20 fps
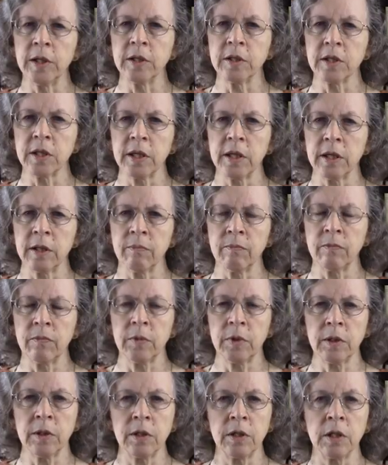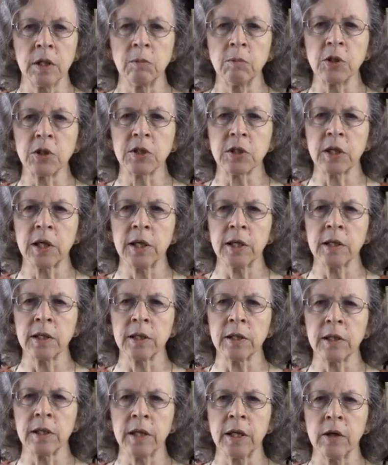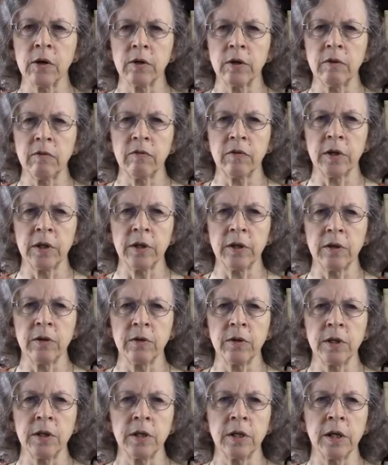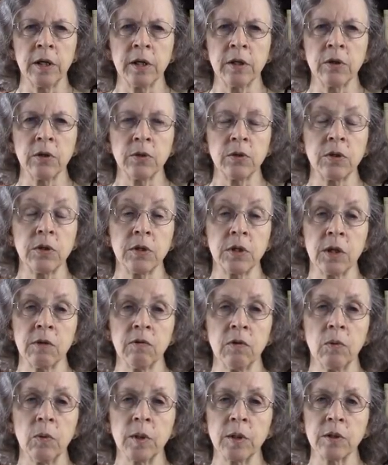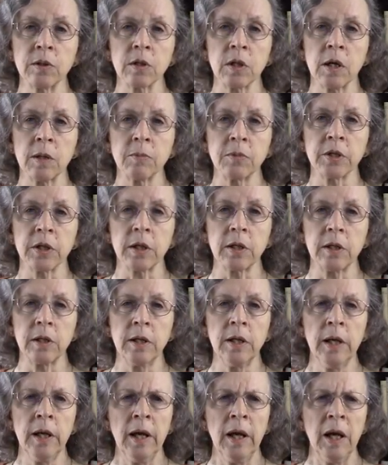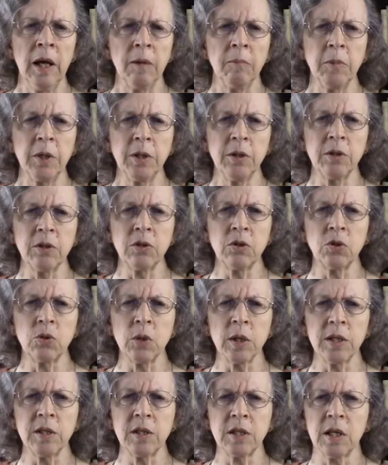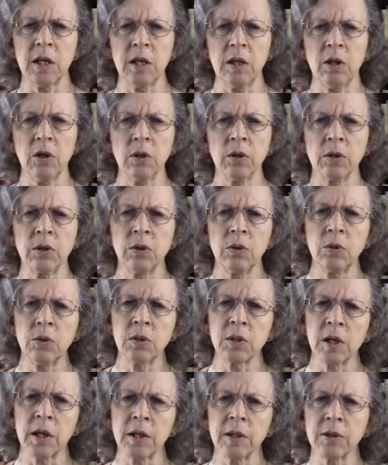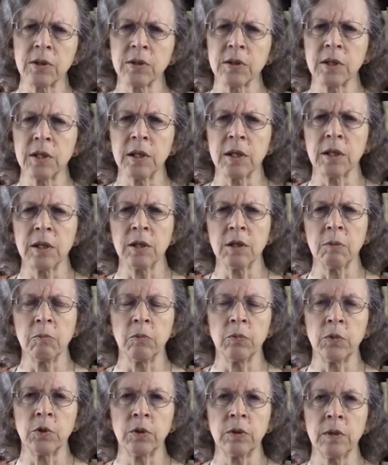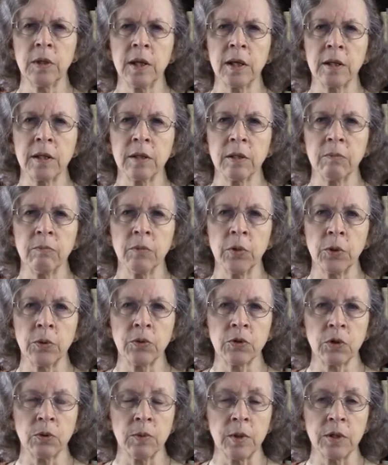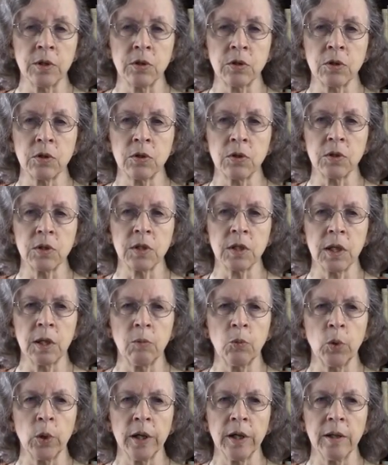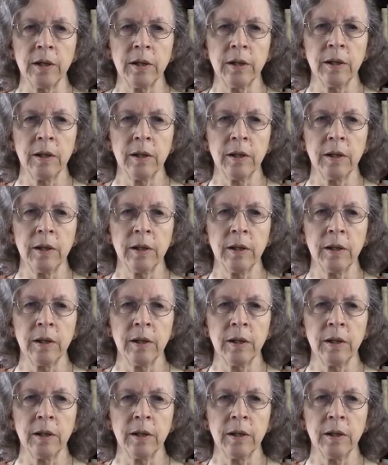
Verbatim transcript: exam and the double scale at the county fair that diagnoses everyone as lopsided. I mean, just try standing on two scales and getting them, getting them both to register the same weight.